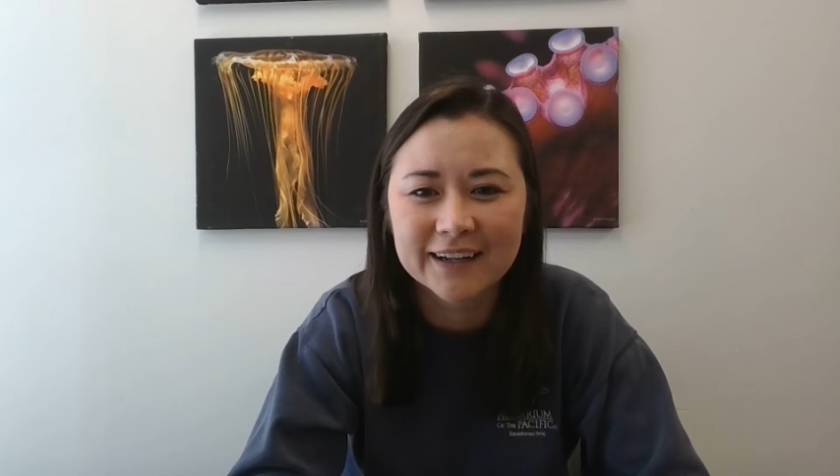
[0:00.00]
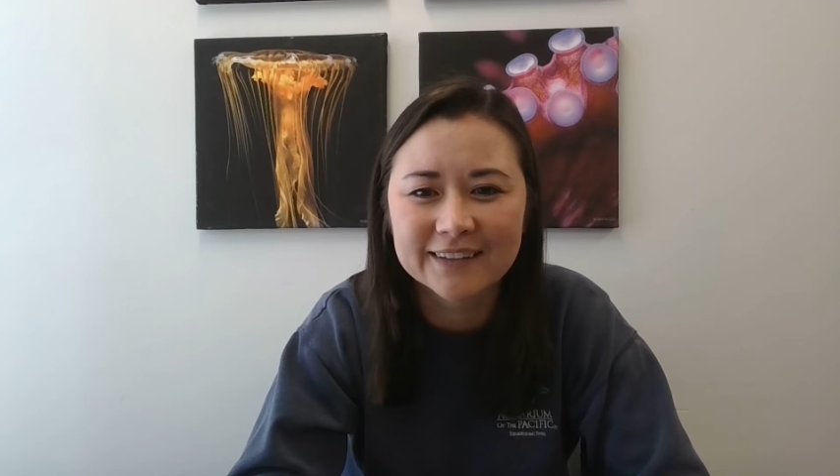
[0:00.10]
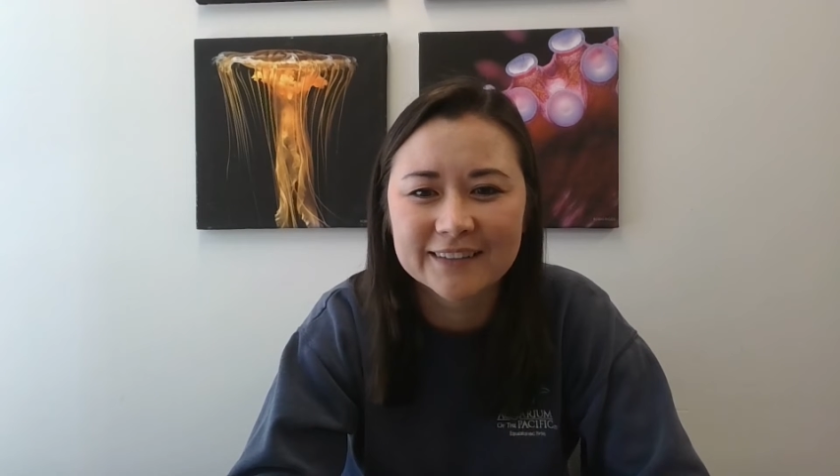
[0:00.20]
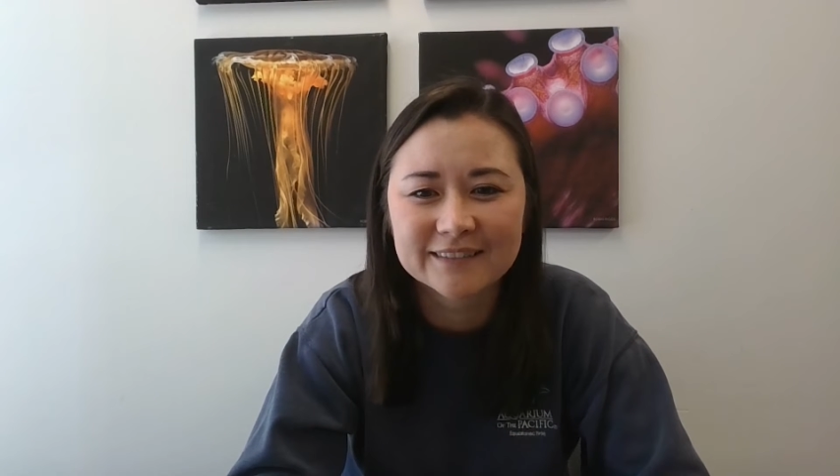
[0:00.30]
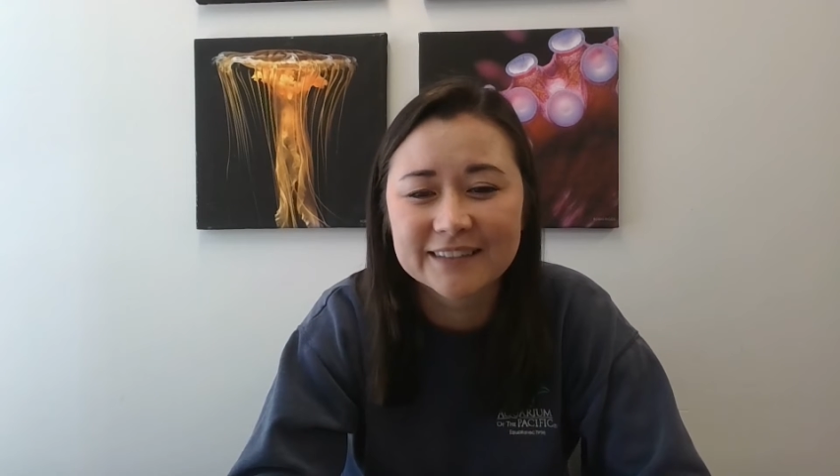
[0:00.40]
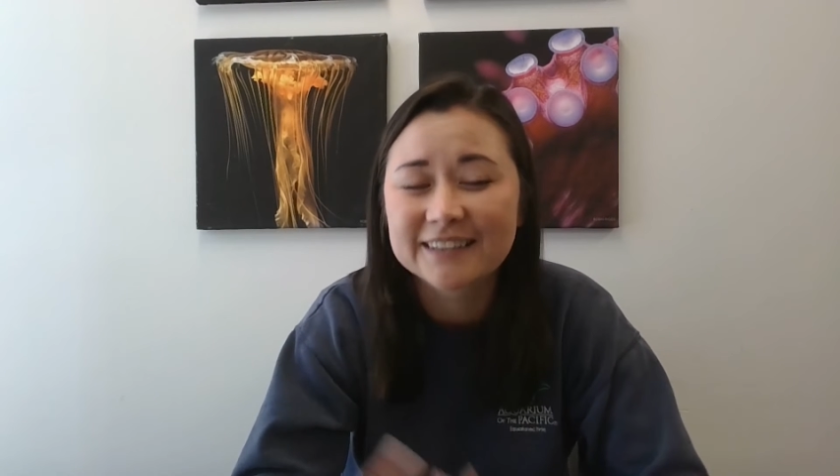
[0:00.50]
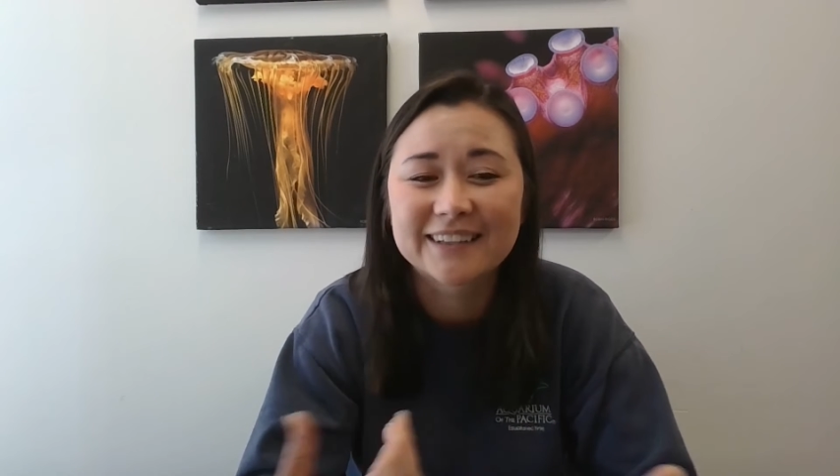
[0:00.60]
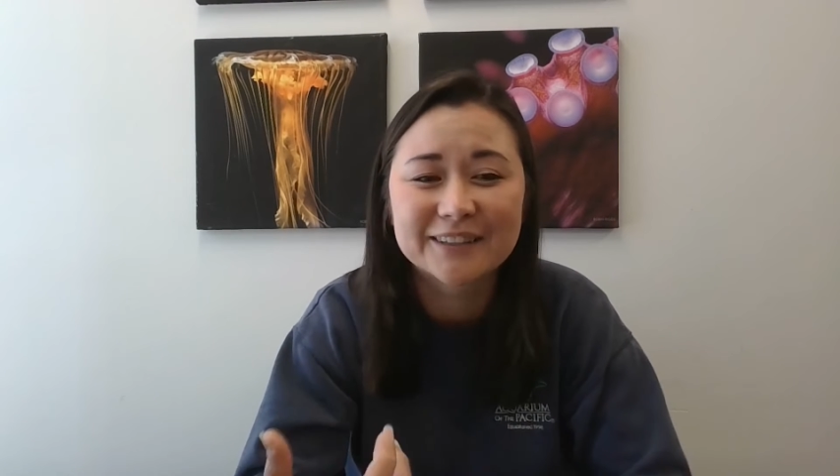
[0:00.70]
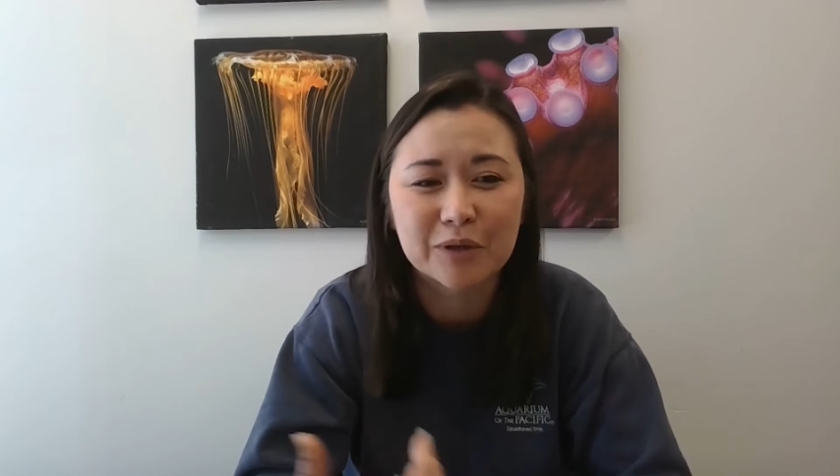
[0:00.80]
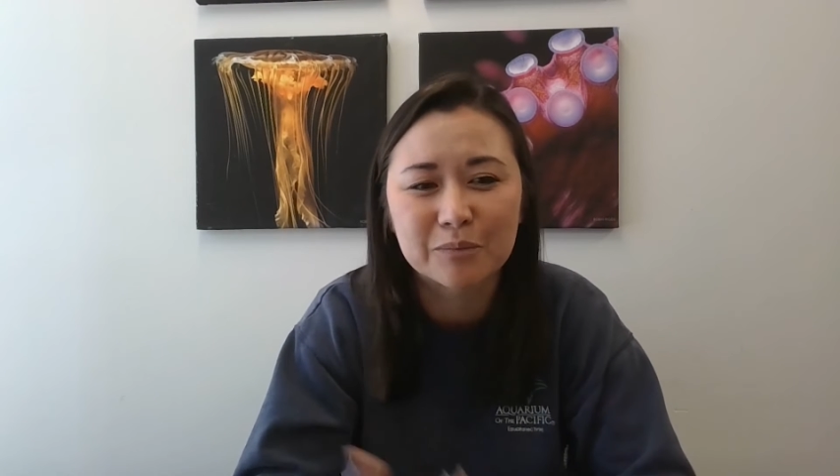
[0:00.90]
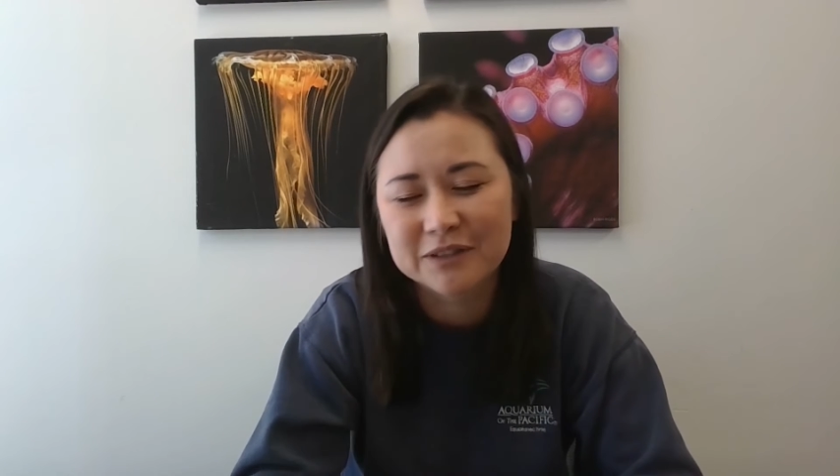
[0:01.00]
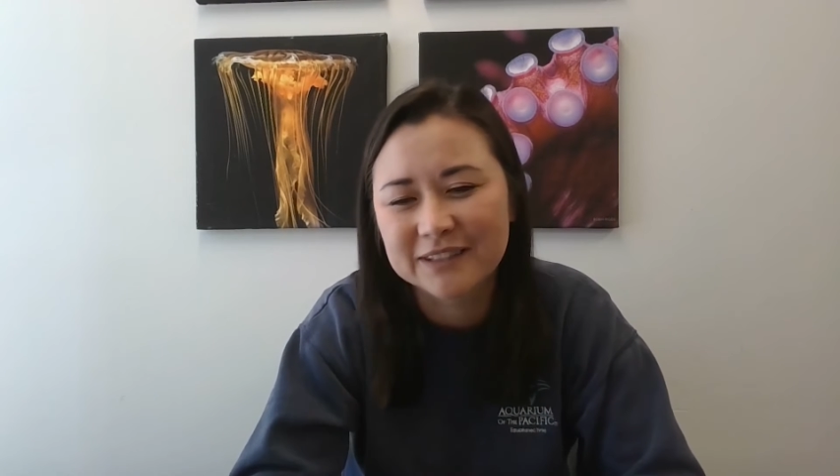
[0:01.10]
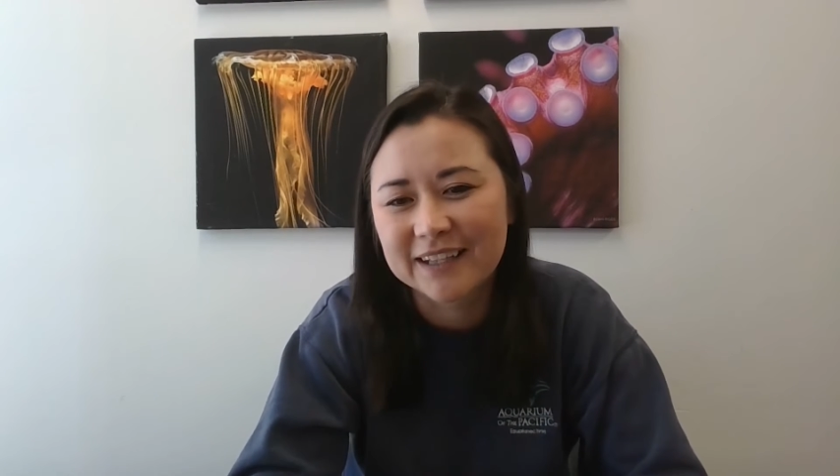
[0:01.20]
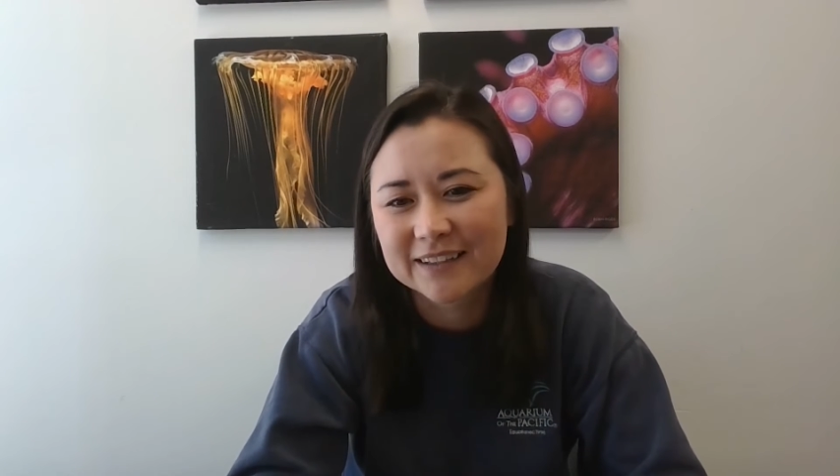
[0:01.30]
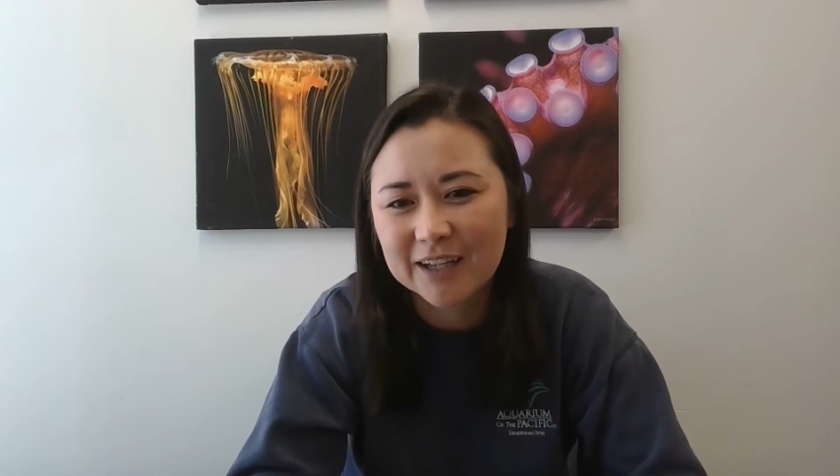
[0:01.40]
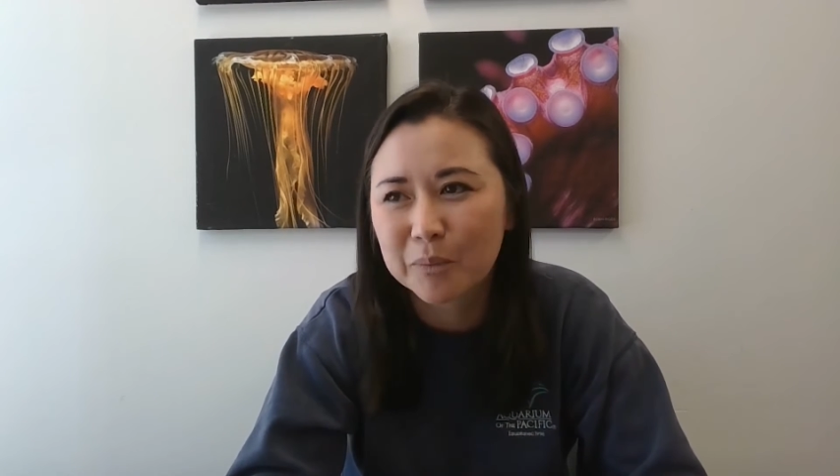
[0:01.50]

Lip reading: And that does represent